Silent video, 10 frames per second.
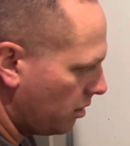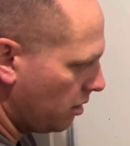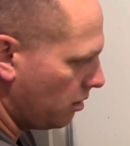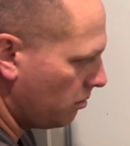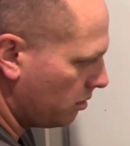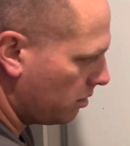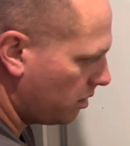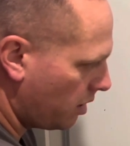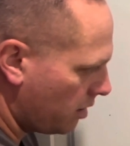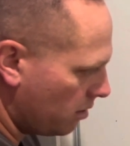And we'll
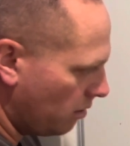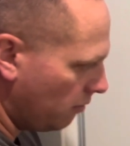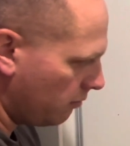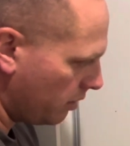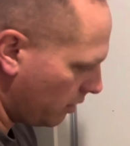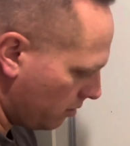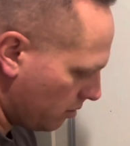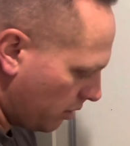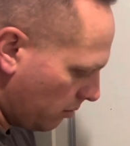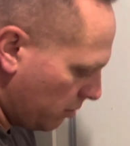sand over it,
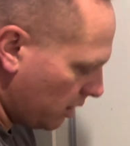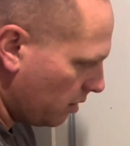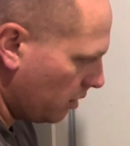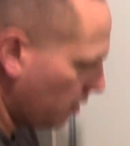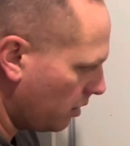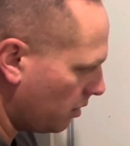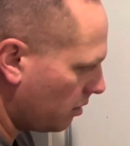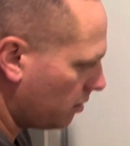try to blend it in.